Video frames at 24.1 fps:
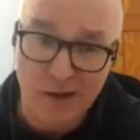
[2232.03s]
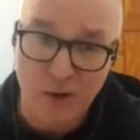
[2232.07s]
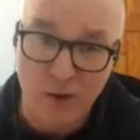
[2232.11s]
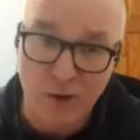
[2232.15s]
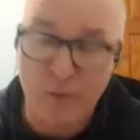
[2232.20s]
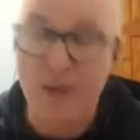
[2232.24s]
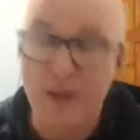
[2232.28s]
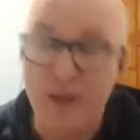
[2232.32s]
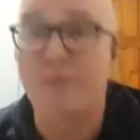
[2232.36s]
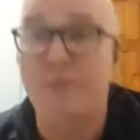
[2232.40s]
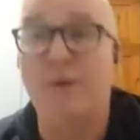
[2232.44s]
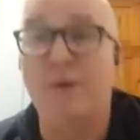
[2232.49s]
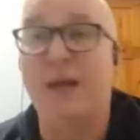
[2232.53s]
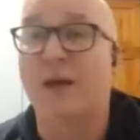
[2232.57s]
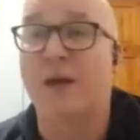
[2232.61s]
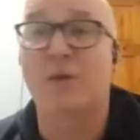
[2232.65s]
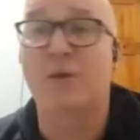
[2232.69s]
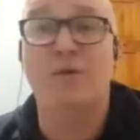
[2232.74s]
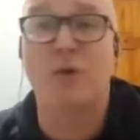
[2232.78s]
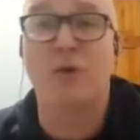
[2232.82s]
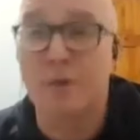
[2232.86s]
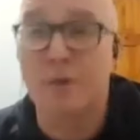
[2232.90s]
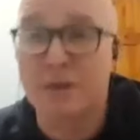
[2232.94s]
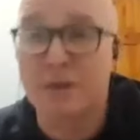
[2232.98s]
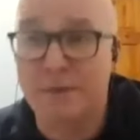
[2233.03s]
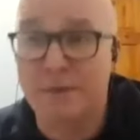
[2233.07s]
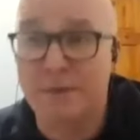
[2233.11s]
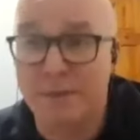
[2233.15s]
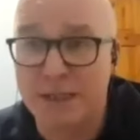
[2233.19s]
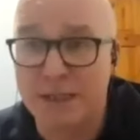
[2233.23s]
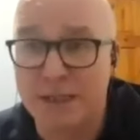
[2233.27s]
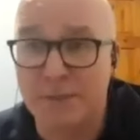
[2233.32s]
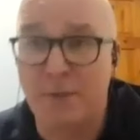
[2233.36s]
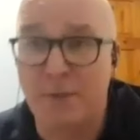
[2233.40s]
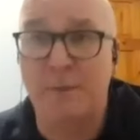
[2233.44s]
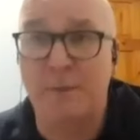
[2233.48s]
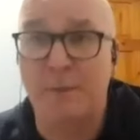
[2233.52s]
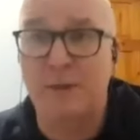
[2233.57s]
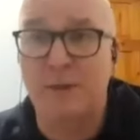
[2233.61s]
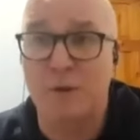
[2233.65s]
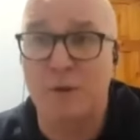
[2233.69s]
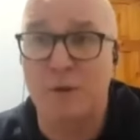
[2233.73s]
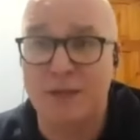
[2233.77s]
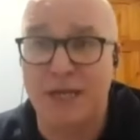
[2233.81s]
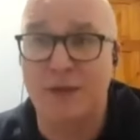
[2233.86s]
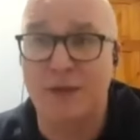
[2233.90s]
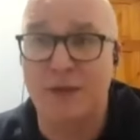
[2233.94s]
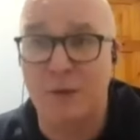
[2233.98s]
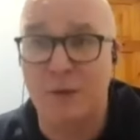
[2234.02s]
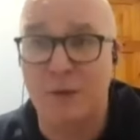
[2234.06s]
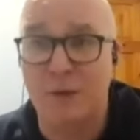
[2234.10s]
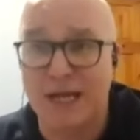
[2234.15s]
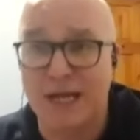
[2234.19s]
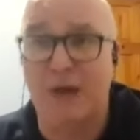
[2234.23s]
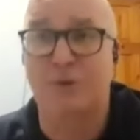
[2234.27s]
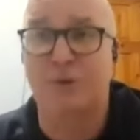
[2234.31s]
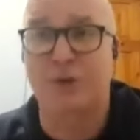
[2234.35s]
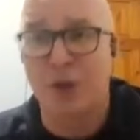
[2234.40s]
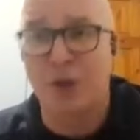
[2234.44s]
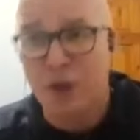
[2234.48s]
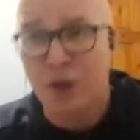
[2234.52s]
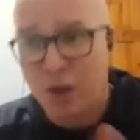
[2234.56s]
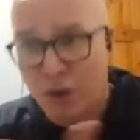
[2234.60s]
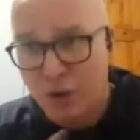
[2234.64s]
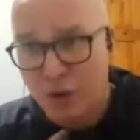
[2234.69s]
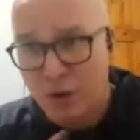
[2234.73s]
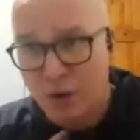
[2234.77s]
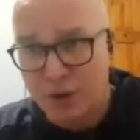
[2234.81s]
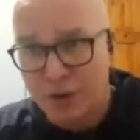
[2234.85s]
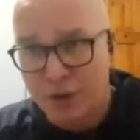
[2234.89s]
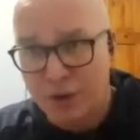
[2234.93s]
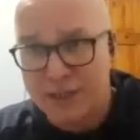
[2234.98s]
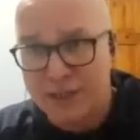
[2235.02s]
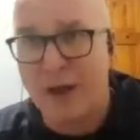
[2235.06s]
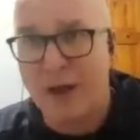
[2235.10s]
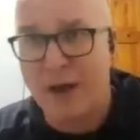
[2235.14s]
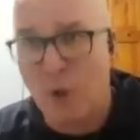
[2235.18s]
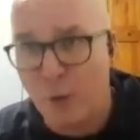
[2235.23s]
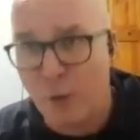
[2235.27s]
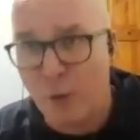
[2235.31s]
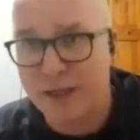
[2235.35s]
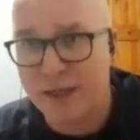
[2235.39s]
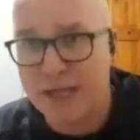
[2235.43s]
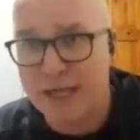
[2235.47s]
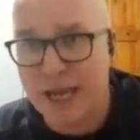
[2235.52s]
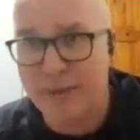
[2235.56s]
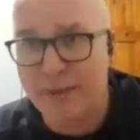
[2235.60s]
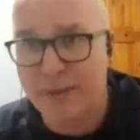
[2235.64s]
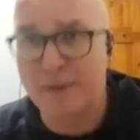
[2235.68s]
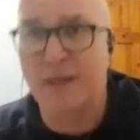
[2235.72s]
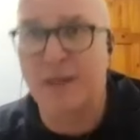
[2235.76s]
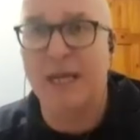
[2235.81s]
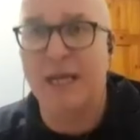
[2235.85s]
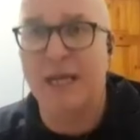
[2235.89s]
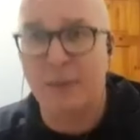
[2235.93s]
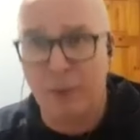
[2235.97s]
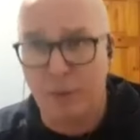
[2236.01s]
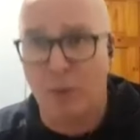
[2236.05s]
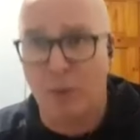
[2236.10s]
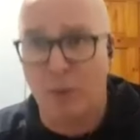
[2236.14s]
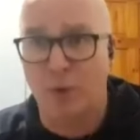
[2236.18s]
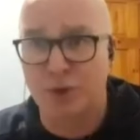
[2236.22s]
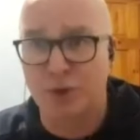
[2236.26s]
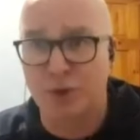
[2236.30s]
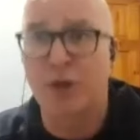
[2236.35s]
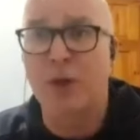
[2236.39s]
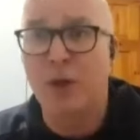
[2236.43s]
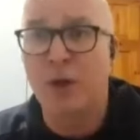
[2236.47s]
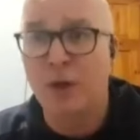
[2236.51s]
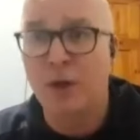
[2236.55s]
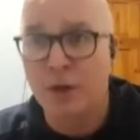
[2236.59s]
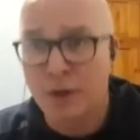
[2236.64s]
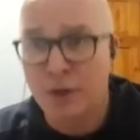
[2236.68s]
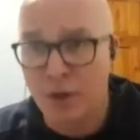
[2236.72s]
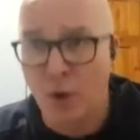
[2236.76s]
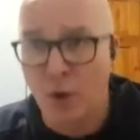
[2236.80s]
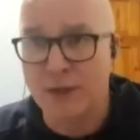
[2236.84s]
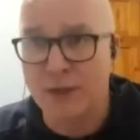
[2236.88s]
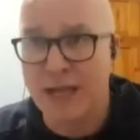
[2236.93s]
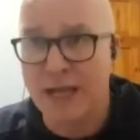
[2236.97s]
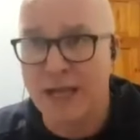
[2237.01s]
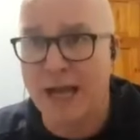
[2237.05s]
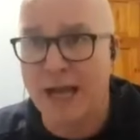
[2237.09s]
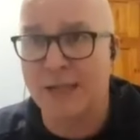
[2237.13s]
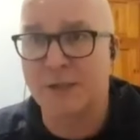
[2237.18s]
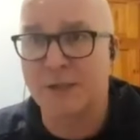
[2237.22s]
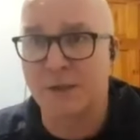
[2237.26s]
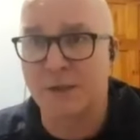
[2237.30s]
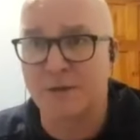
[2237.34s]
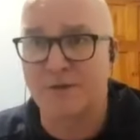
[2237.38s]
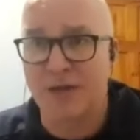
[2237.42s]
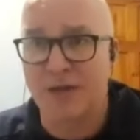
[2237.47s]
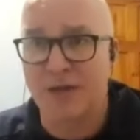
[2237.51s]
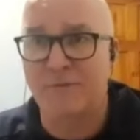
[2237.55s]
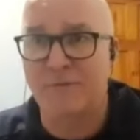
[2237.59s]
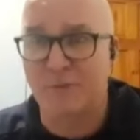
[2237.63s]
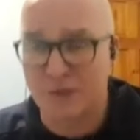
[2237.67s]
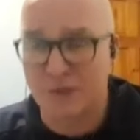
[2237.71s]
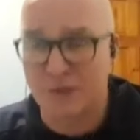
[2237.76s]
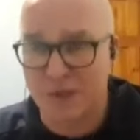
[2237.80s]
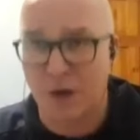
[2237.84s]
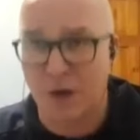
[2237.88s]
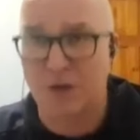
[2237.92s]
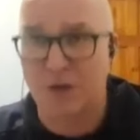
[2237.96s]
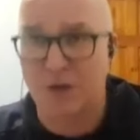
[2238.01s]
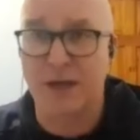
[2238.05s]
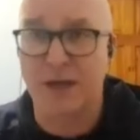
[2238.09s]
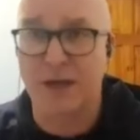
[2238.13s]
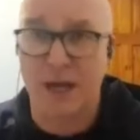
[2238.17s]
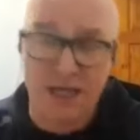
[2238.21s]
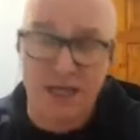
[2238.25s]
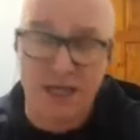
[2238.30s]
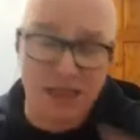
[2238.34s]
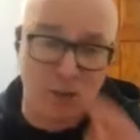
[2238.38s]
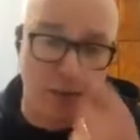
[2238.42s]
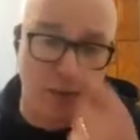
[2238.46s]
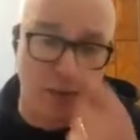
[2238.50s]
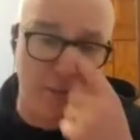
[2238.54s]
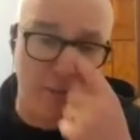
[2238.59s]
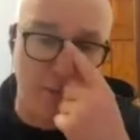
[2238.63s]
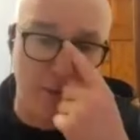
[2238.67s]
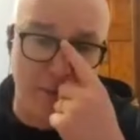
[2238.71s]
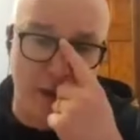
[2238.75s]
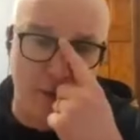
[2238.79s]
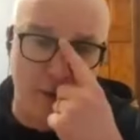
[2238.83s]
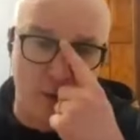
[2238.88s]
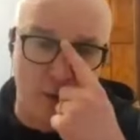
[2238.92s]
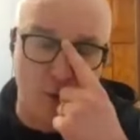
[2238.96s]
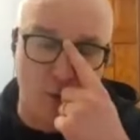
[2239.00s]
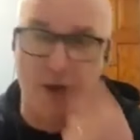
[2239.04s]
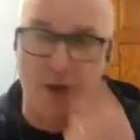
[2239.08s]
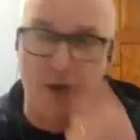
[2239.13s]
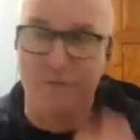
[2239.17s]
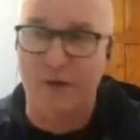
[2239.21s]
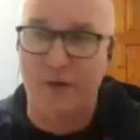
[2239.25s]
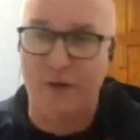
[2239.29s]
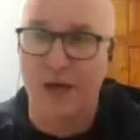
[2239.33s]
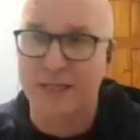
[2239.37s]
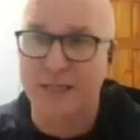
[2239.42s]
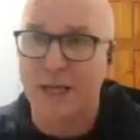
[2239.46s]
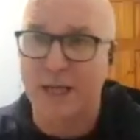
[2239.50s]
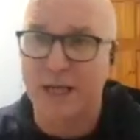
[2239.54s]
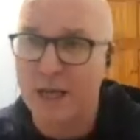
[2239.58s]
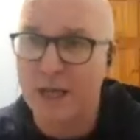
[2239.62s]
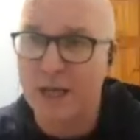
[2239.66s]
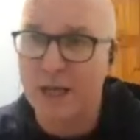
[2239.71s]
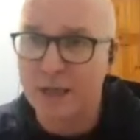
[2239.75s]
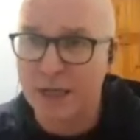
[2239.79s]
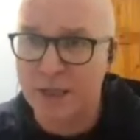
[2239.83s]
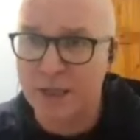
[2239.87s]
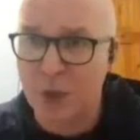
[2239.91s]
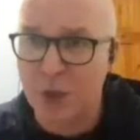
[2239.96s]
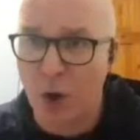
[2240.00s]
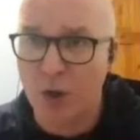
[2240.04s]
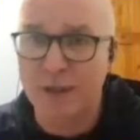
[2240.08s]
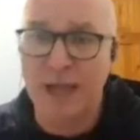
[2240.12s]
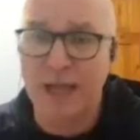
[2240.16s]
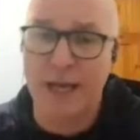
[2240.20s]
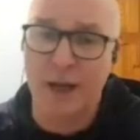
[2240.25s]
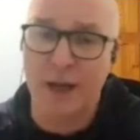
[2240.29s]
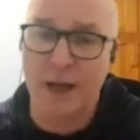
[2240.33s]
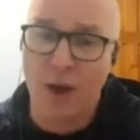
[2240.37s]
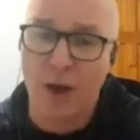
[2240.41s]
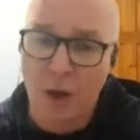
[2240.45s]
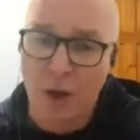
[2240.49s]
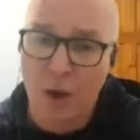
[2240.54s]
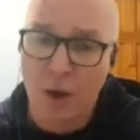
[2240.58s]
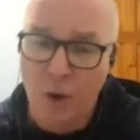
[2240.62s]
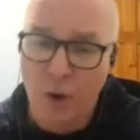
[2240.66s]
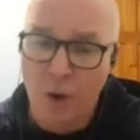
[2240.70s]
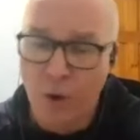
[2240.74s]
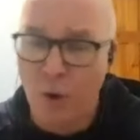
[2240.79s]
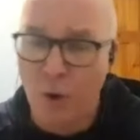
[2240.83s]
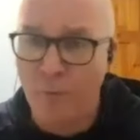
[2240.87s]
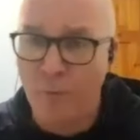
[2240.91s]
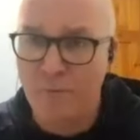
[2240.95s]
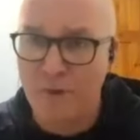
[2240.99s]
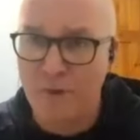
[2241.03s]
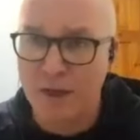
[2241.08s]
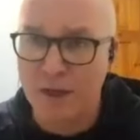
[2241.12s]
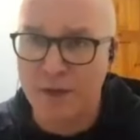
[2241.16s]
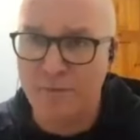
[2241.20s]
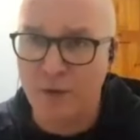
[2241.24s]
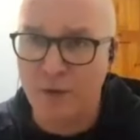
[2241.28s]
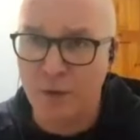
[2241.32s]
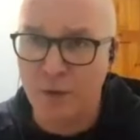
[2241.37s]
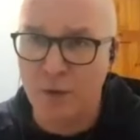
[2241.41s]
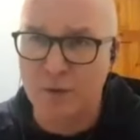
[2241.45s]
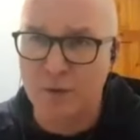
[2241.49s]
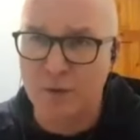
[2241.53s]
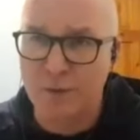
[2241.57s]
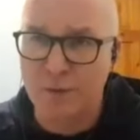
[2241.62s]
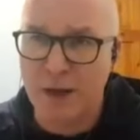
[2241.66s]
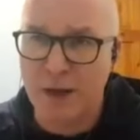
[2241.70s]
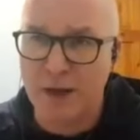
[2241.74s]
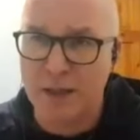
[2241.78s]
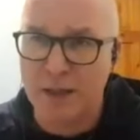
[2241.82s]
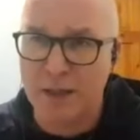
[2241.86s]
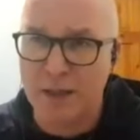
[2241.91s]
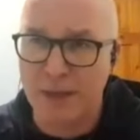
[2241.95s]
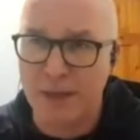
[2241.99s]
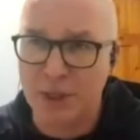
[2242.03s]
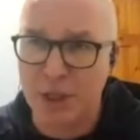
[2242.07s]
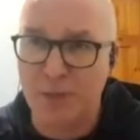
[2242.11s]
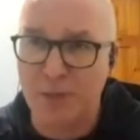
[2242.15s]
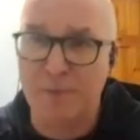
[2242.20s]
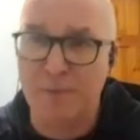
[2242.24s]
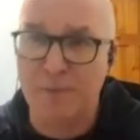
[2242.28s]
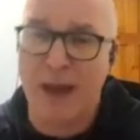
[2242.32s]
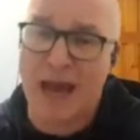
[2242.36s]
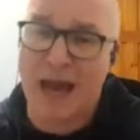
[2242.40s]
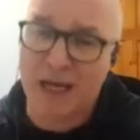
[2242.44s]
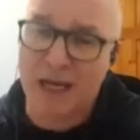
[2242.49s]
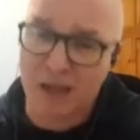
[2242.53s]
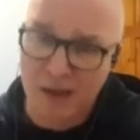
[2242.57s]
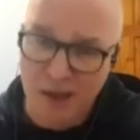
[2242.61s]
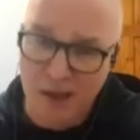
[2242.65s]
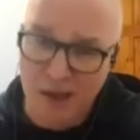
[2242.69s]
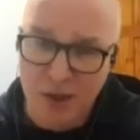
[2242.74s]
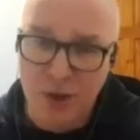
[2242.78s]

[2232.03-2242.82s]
Look, we, we hear rumours and bits and bobs who's in, who's out. Until that opening game of the league, we won't know the answers to that for certain. And I we'd be better qualified to talk then. Hopefully, there's a few of those players I mentioned back.